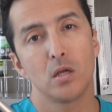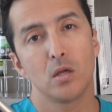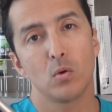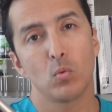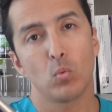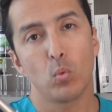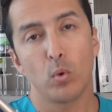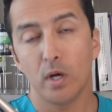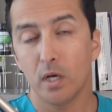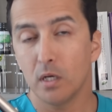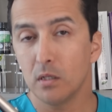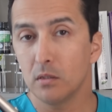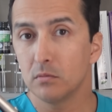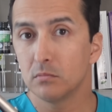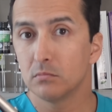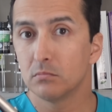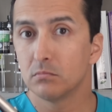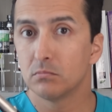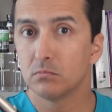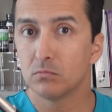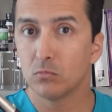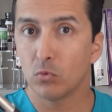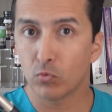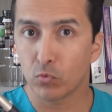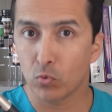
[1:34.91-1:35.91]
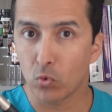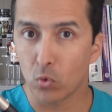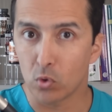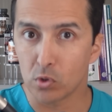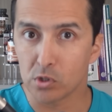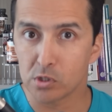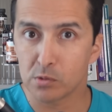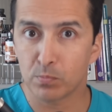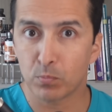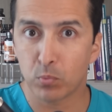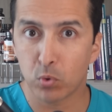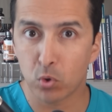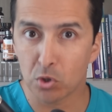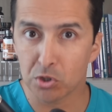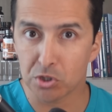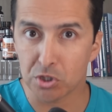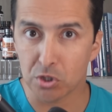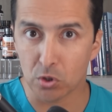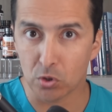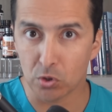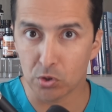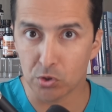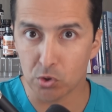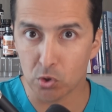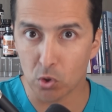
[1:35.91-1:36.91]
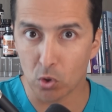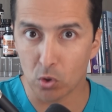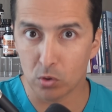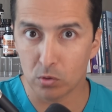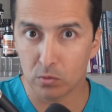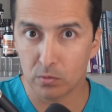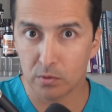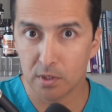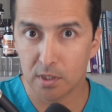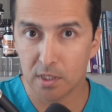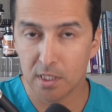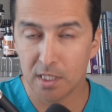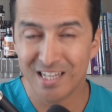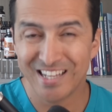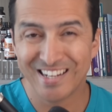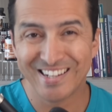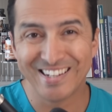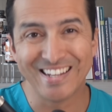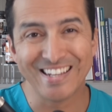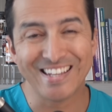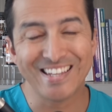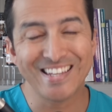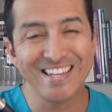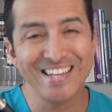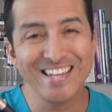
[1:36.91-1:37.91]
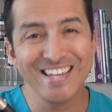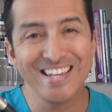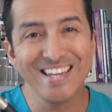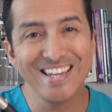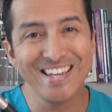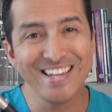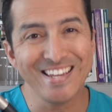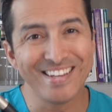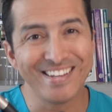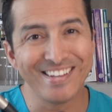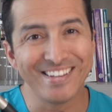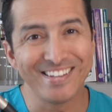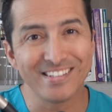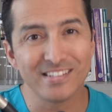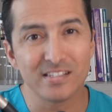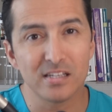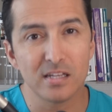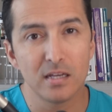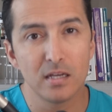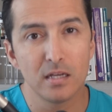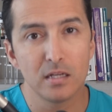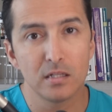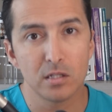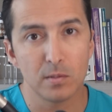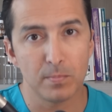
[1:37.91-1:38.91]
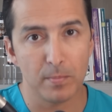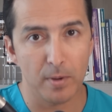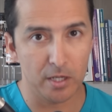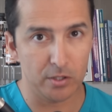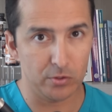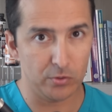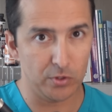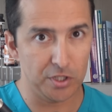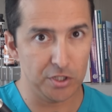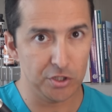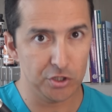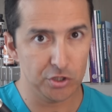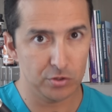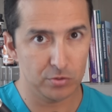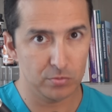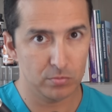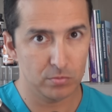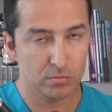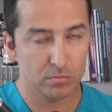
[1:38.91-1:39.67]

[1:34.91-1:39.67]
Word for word: Well, of course, portion control. The key is the moderation.